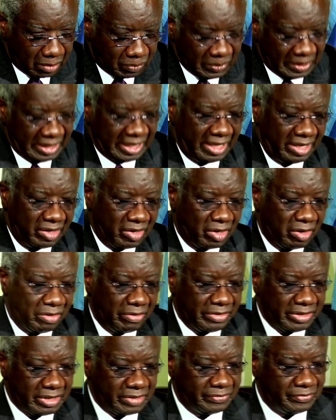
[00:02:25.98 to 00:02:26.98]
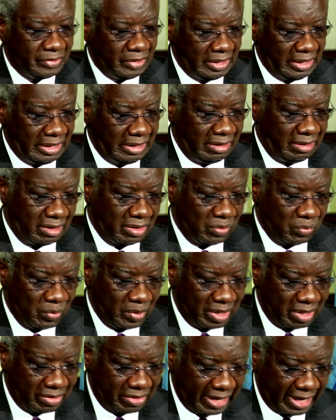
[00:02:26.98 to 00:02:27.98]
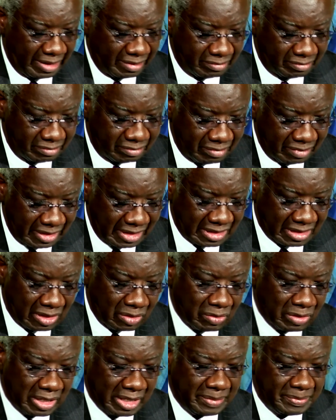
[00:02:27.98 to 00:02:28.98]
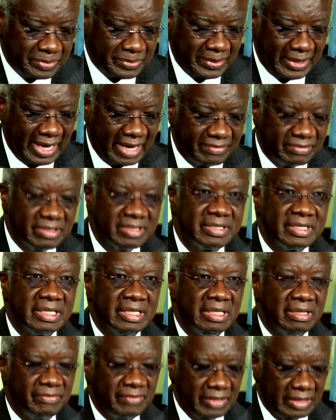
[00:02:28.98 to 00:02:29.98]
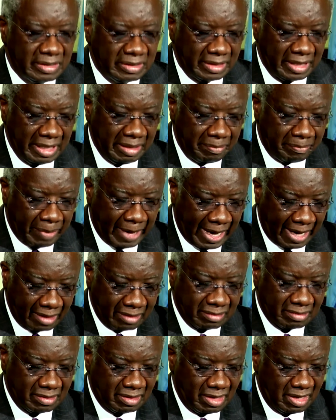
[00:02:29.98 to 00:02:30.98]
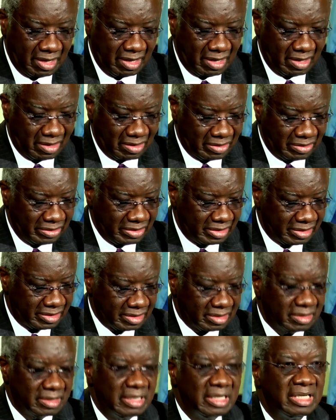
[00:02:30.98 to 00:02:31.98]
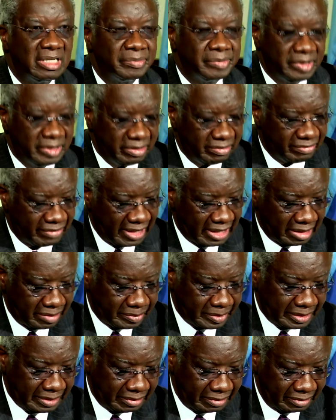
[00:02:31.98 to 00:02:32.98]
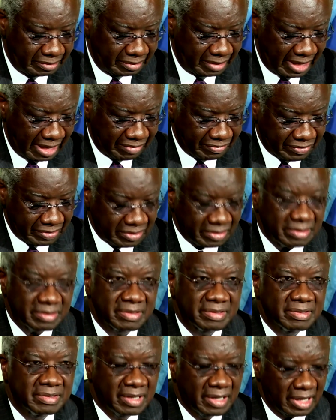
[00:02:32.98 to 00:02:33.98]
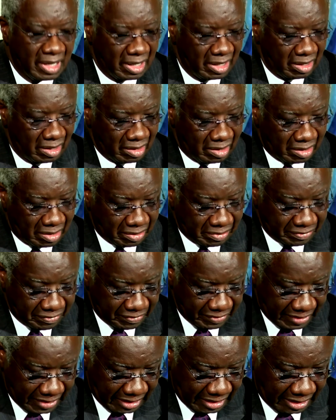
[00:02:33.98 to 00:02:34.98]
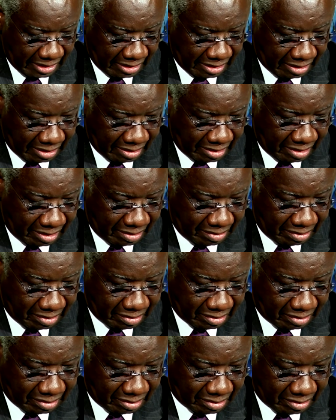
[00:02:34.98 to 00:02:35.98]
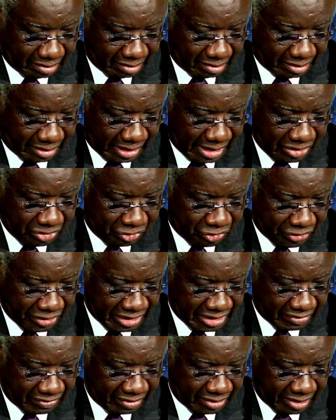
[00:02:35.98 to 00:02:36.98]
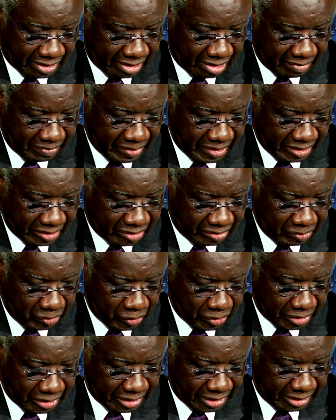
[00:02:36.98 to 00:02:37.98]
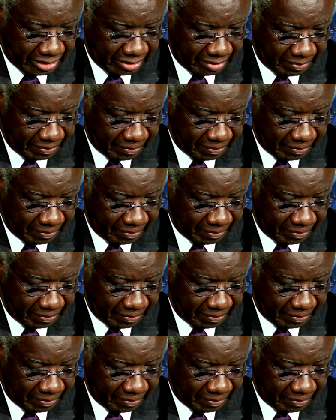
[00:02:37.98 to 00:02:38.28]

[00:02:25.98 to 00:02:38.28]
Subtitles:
We did all of this fully aware that these outcomes will have a significant impact on the sustainable development efforts of the countries of the Caribbean community.